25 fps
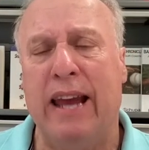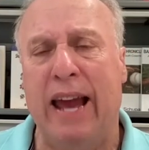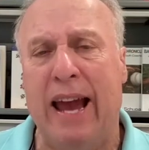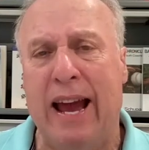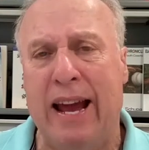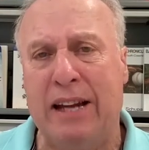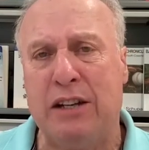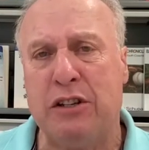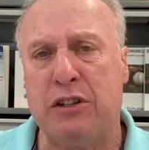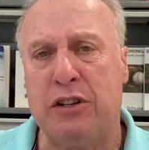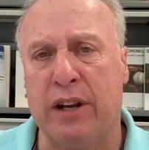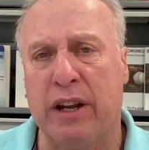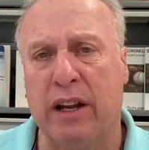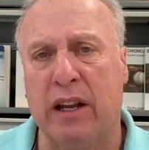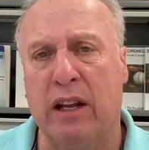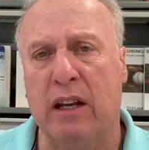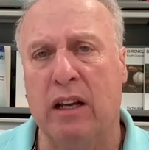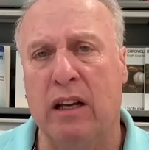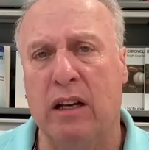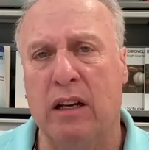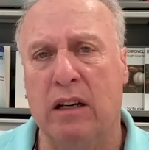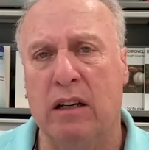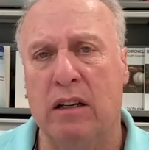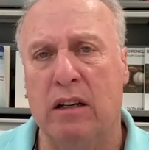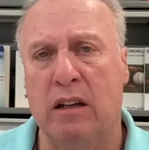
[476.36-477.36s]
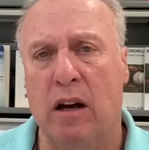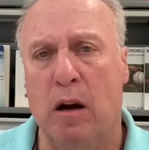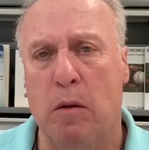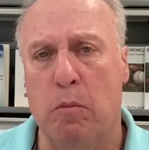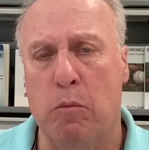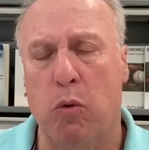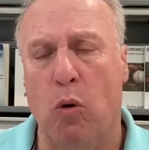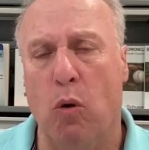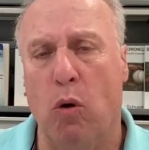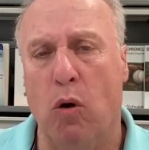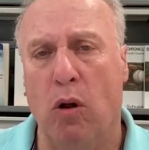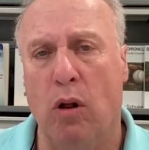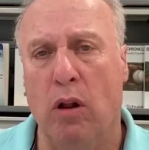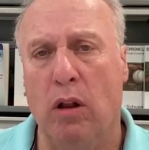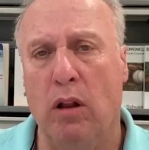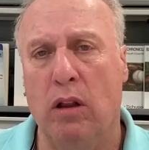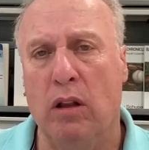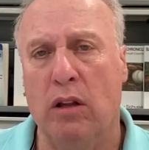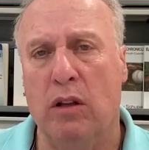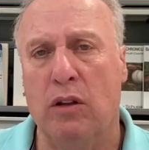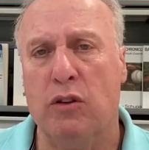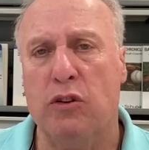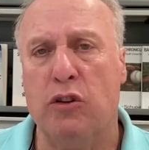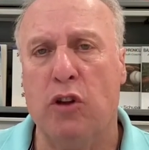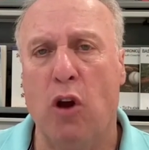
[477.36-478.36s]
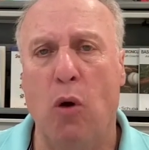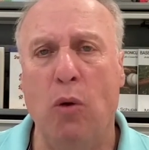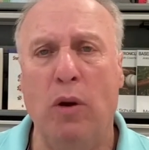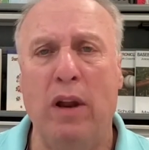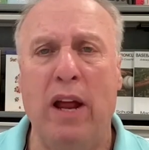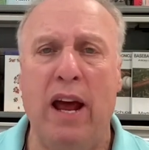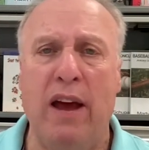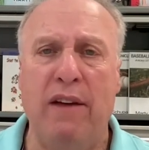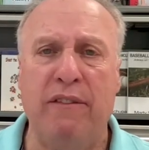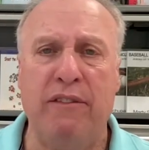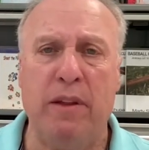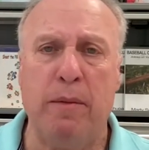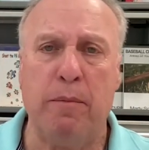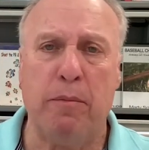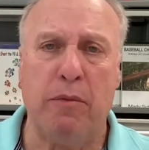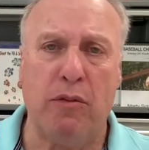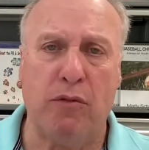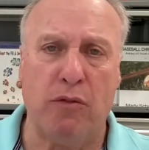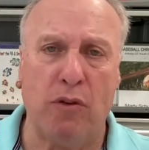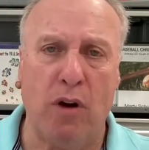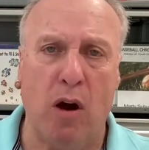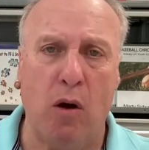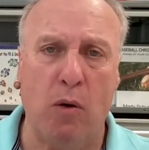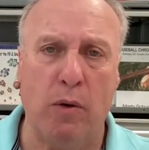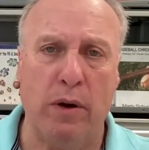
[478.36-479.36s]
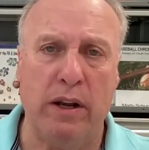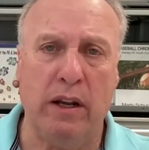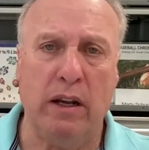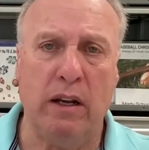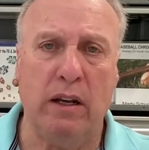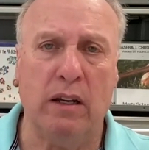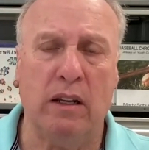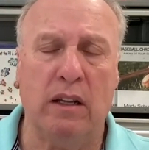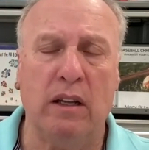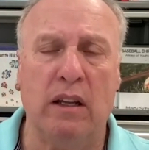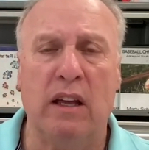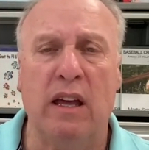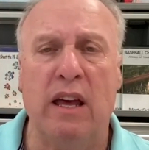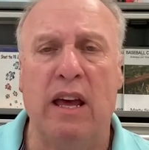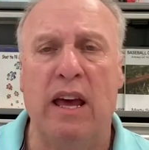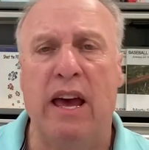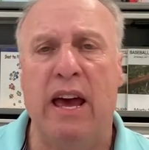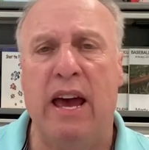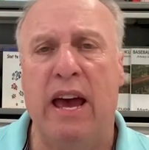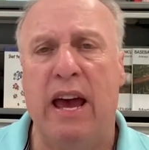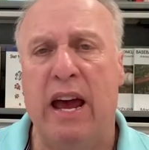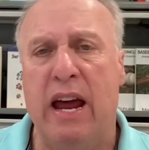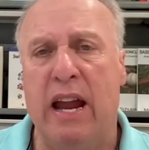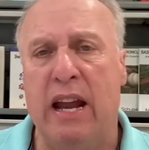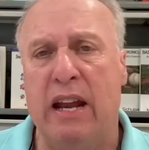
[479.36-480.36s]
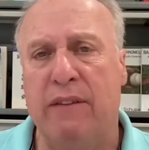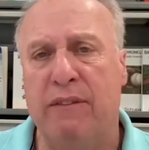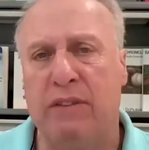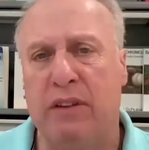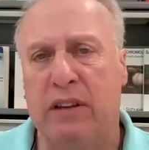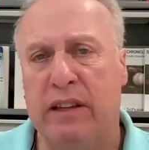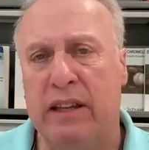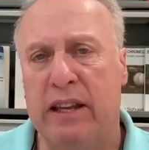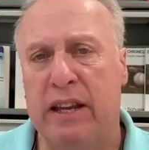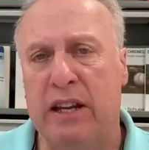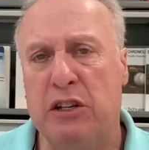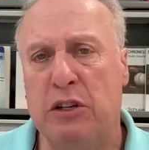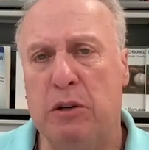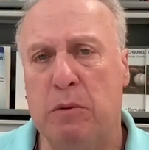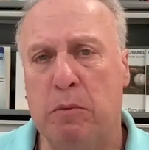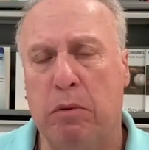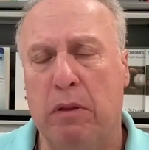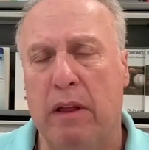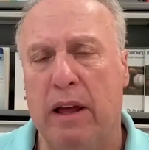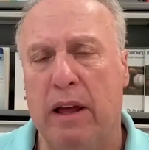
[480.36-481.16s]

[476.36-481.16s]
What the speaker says: catching a ball, don't have them throw it. And if you're teaching